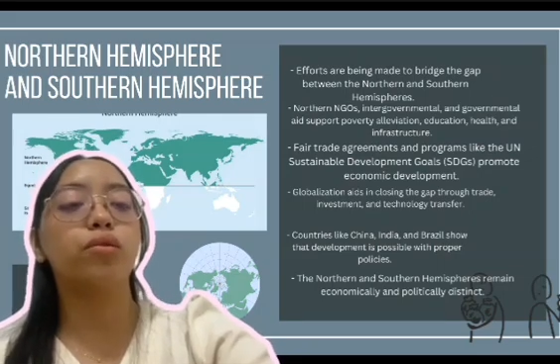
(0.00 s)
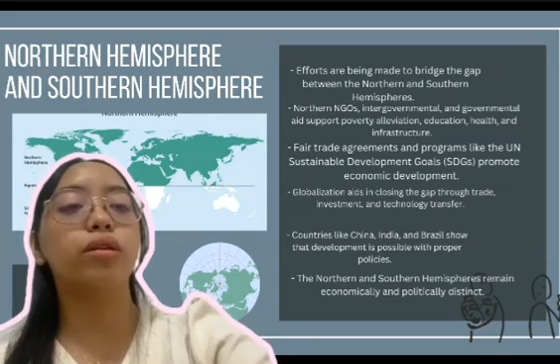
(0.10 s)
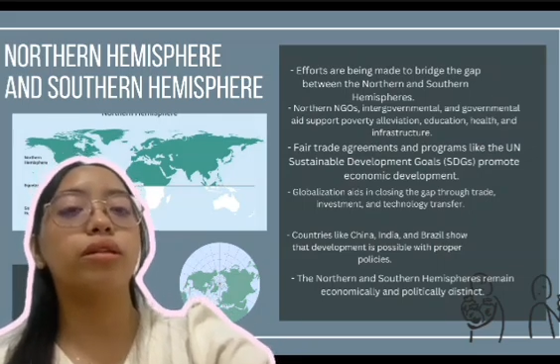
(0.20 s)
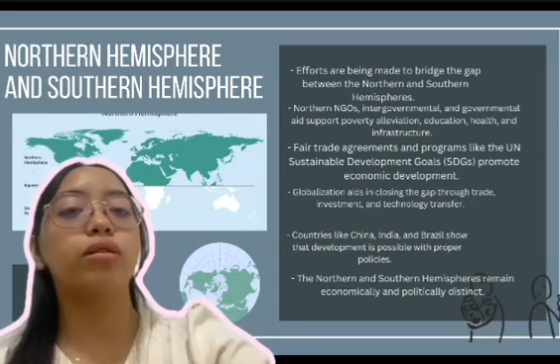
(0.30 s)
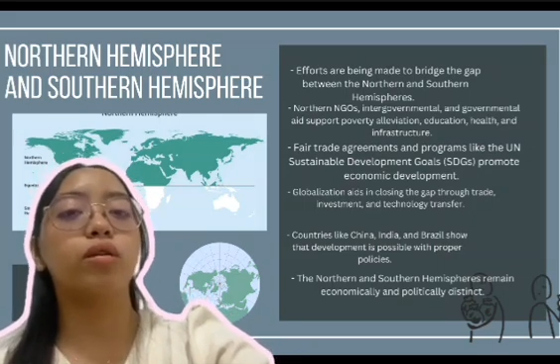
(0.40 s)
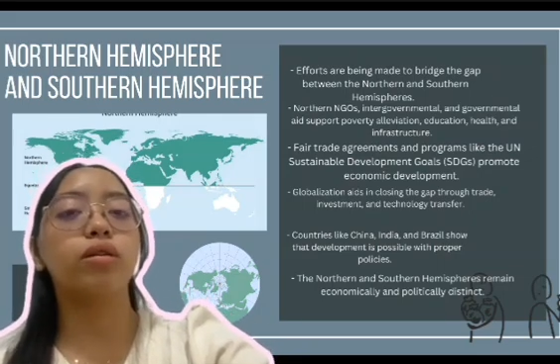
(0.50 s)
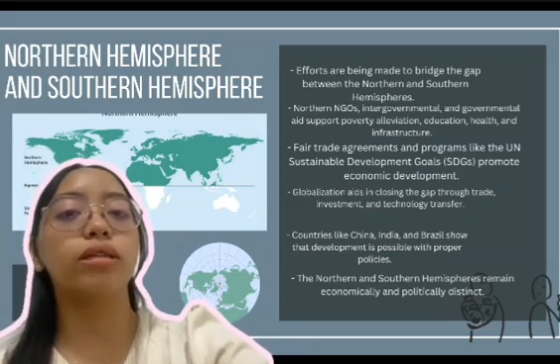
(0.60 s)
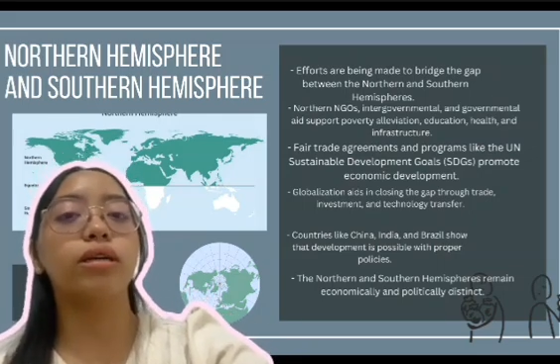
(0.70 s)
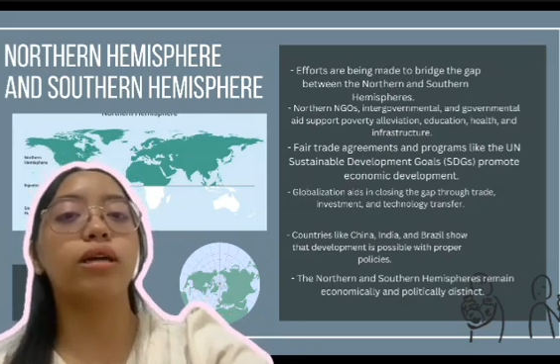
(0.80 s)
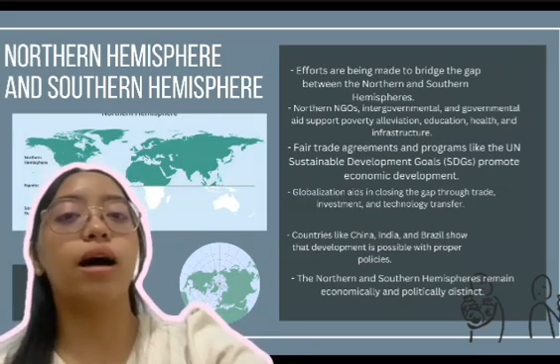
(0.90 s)
rule in
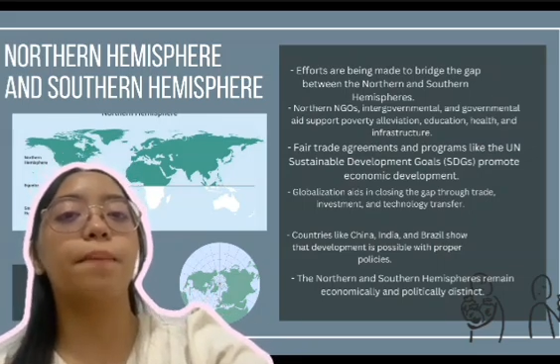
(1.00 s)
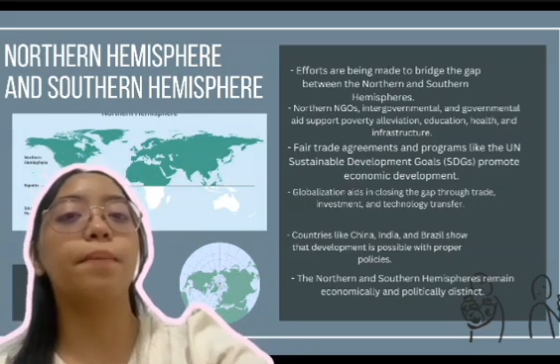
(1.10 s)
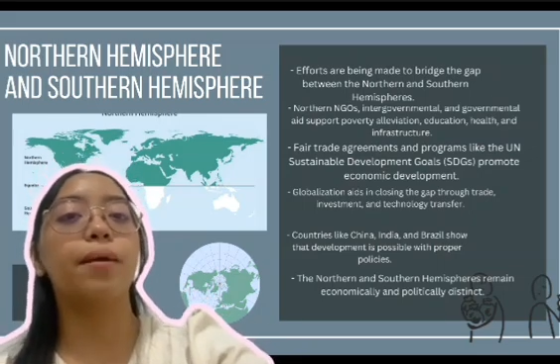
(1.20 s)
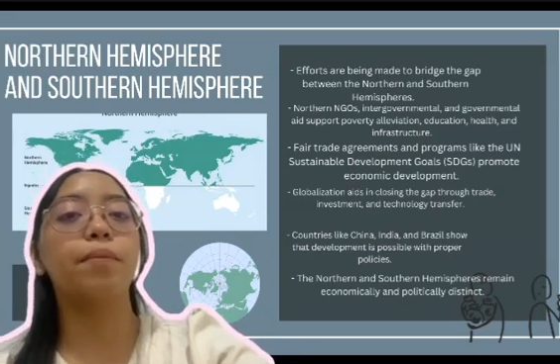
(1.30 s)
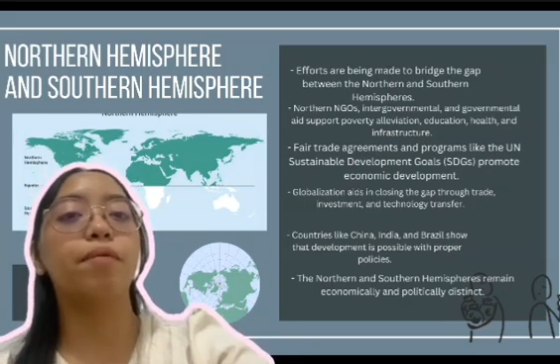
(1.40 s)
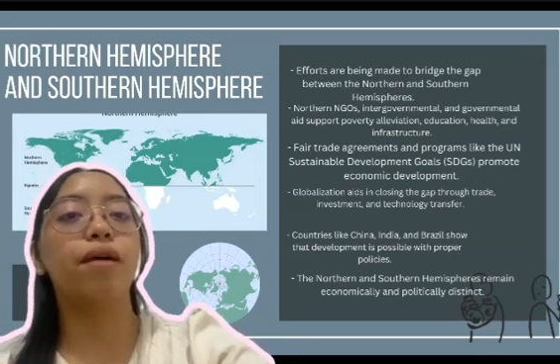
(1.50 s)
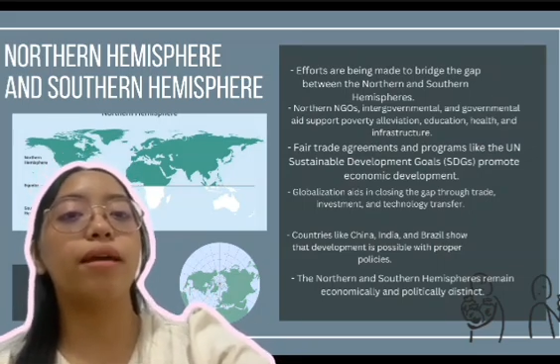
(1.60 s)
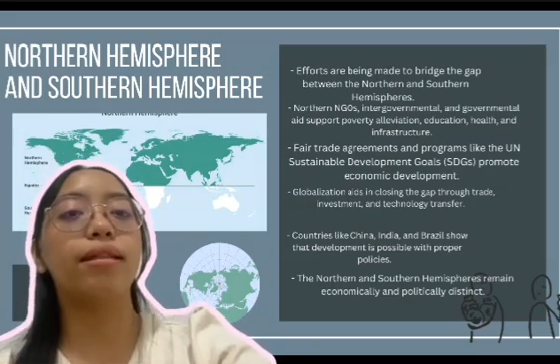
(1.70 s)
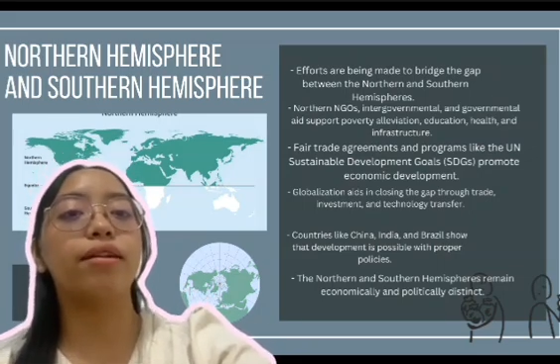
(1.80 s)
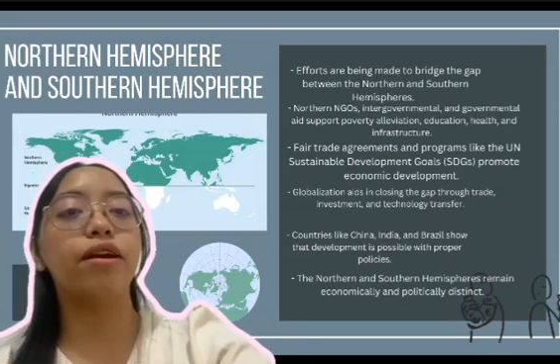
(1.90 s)
closing the gap by
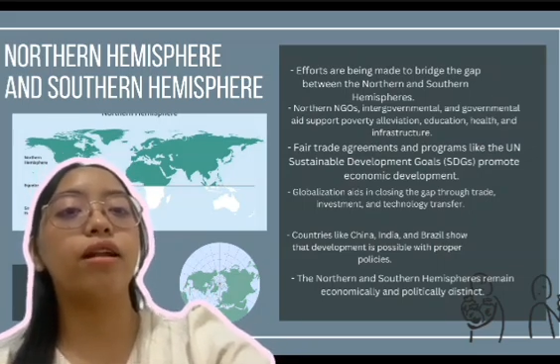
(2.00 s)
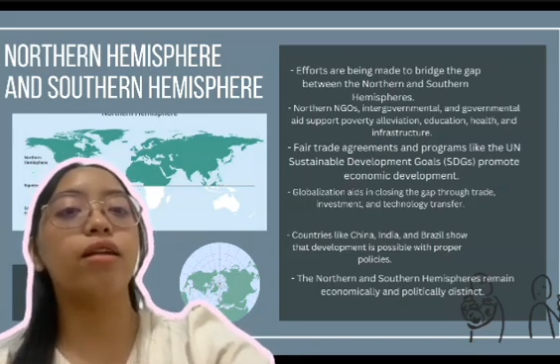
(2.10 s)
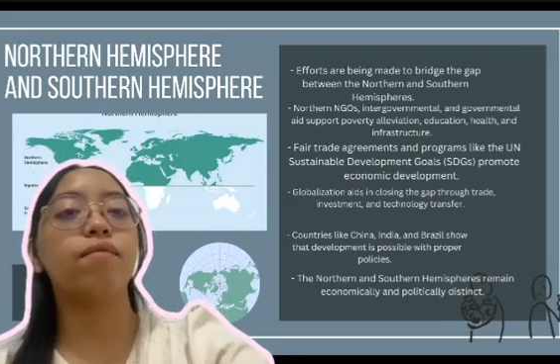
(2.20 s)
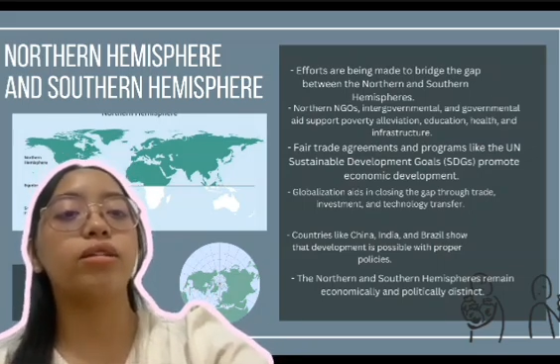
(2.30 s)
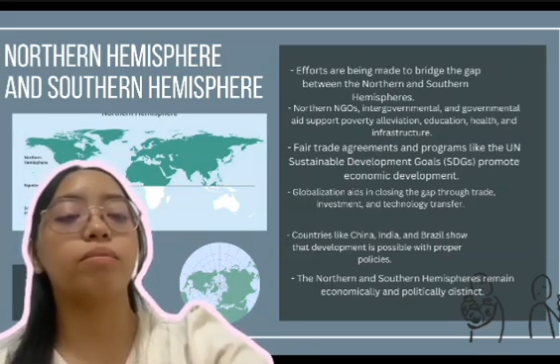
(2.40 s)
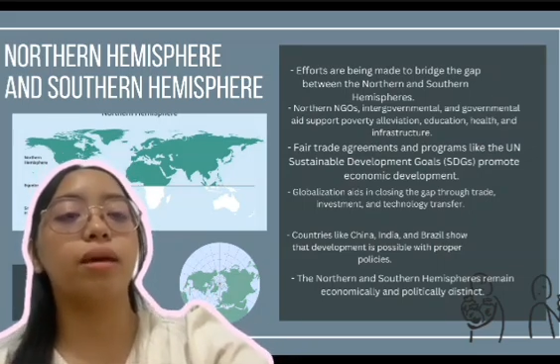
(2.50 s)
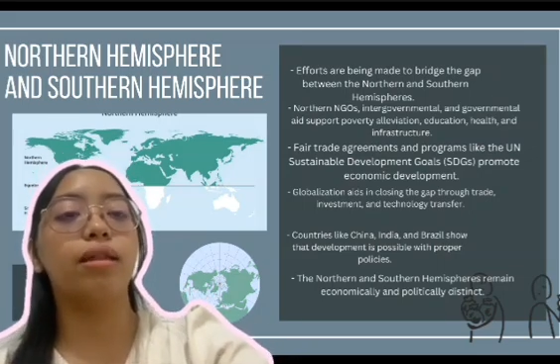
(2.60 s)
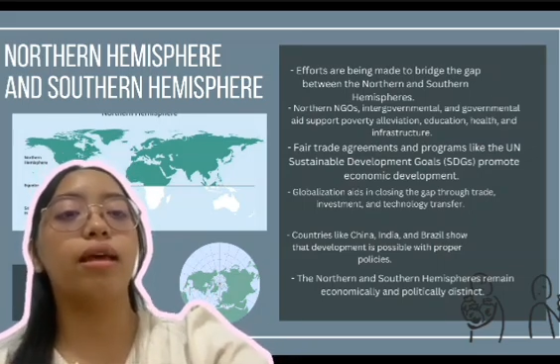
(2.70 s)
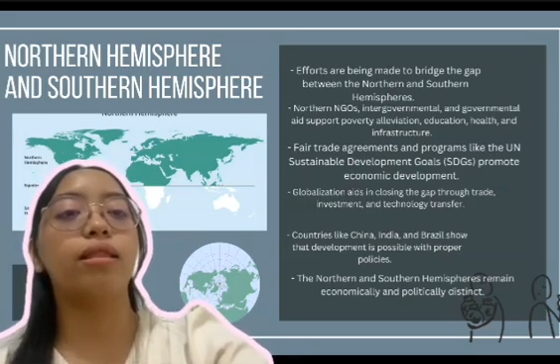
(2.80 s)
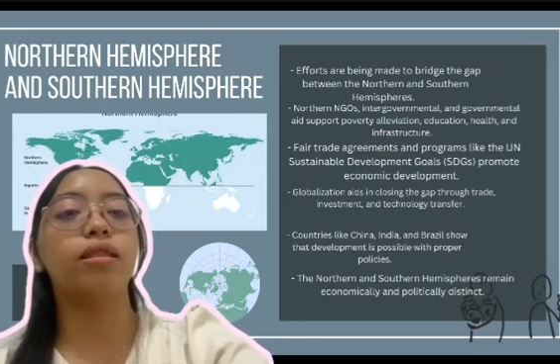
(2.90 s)
providing trade,
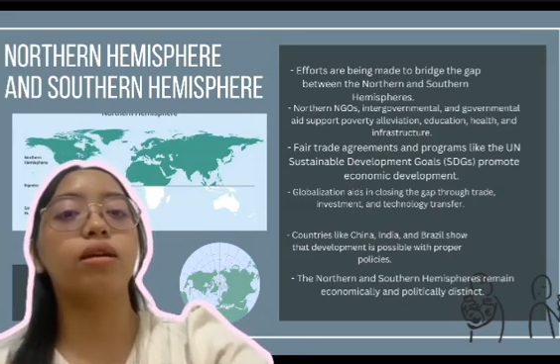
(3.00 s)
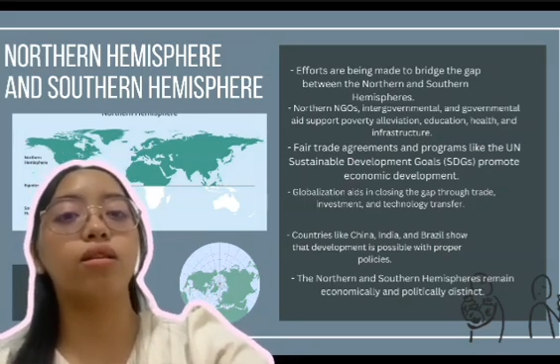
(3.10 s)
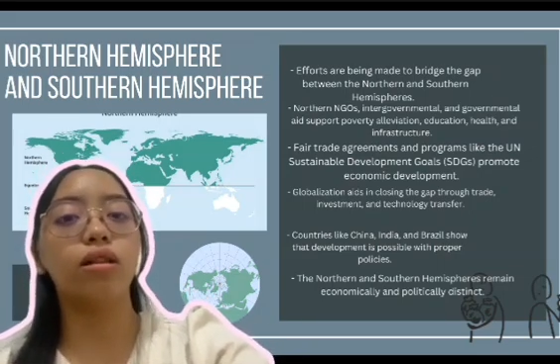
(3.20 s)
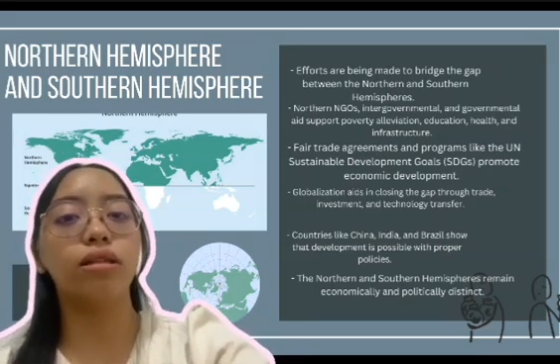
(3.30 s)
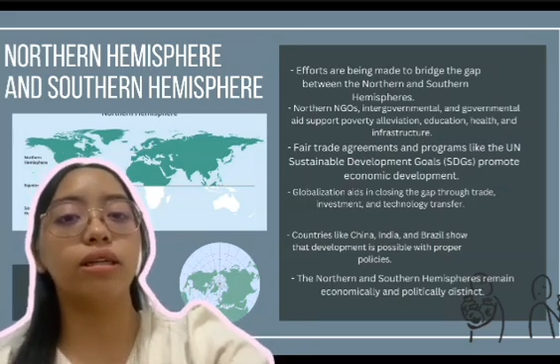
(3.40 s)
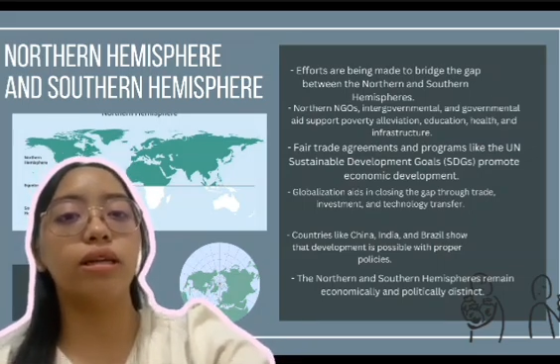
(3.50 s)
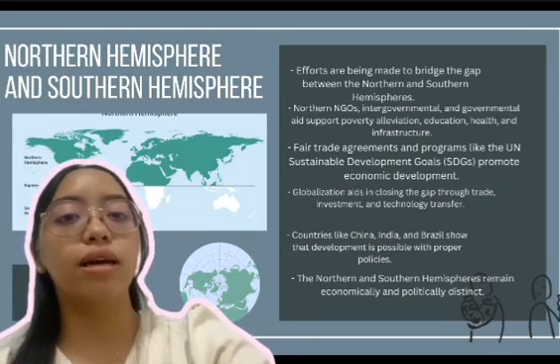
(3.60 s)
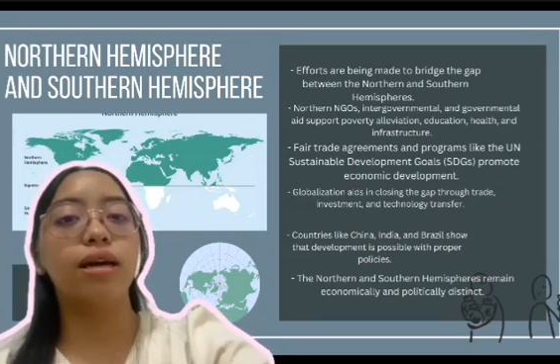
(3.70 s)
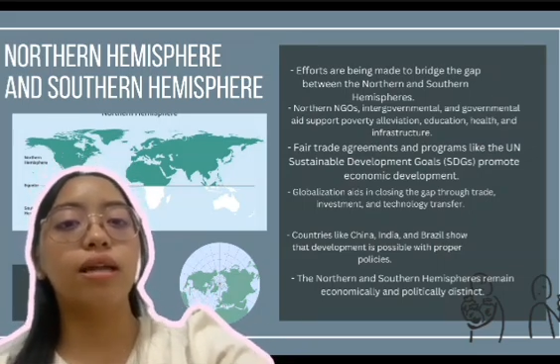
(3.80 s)
investment, and technology